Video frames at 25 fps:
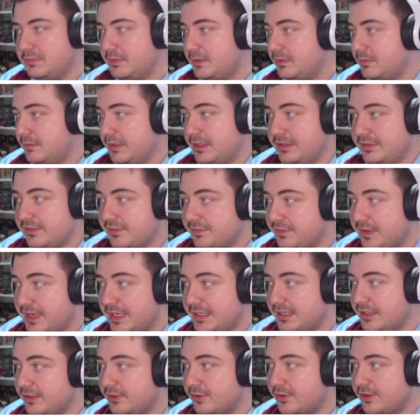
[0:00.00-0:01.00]
and
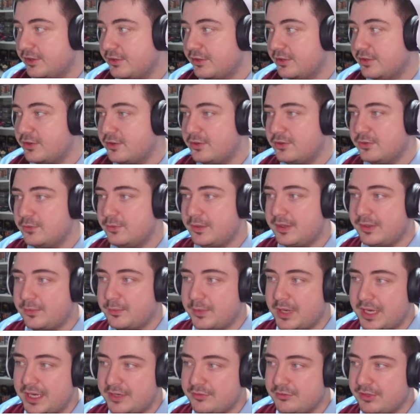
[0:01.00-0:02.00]
define your look on the court with a
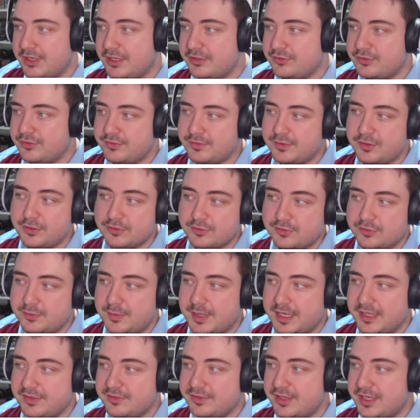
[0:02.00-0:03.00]
wide range of
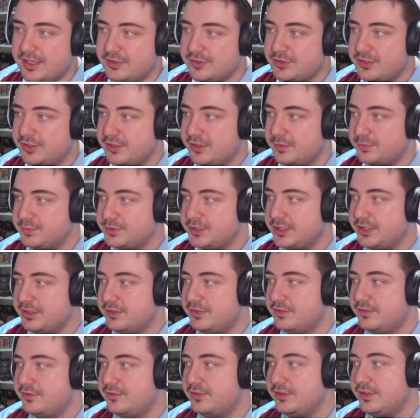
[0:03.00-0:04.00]
customisation
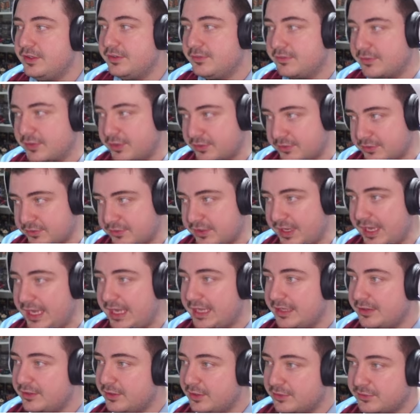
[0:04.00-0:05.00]
options. You've got
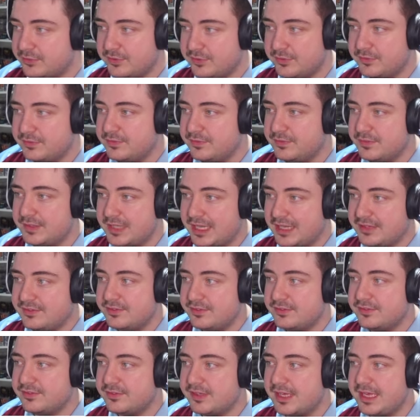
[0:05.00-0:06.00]
uh, lots of
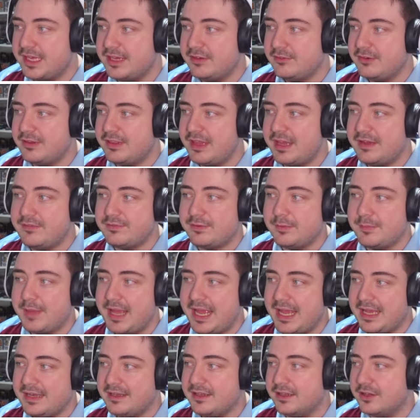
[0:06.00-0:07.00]
licensed gear in there from
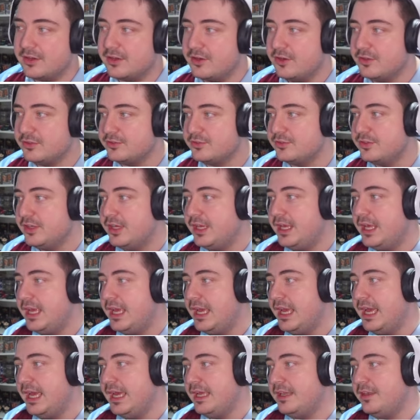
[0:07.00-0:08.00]
Head, Lacoste,
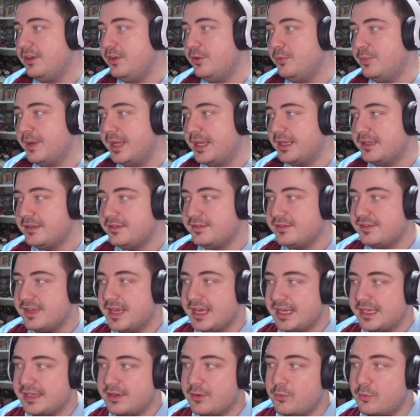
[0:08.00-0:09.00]
uh, New Balance,
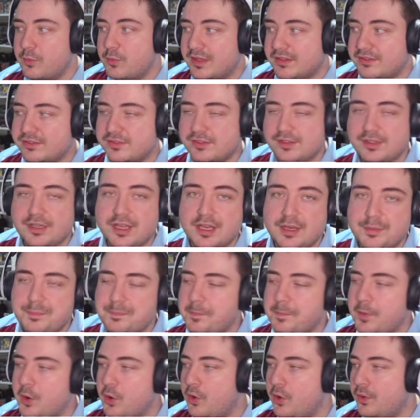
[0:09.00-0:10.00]
Nike, Wilson
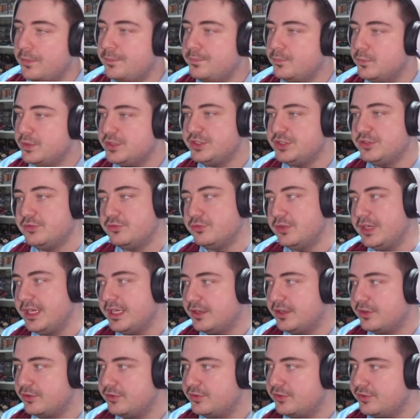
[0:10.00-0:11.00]
and more, which is
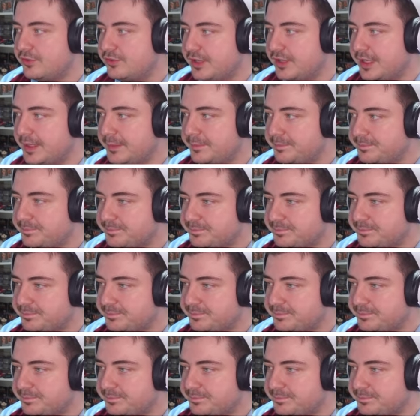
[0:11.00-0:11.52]
really good to see.